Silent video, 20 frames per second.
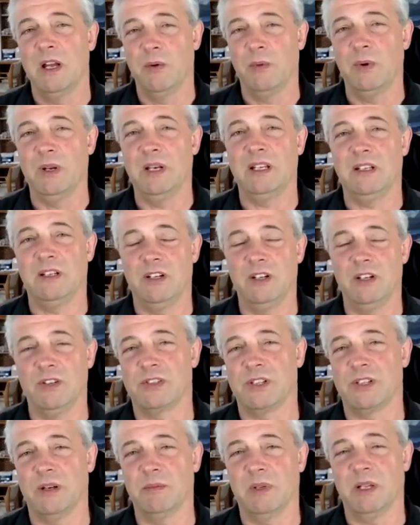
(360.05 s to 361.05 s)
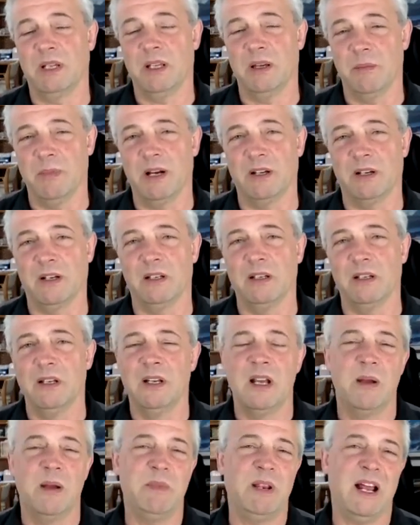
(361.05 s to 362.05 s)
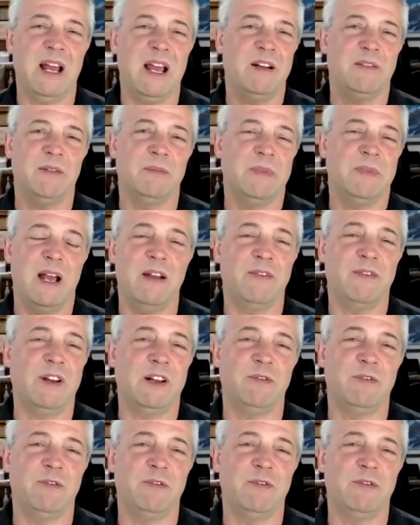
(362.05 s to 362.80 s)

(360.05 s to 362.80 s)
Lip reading: we need to do something about it. I mean, I've had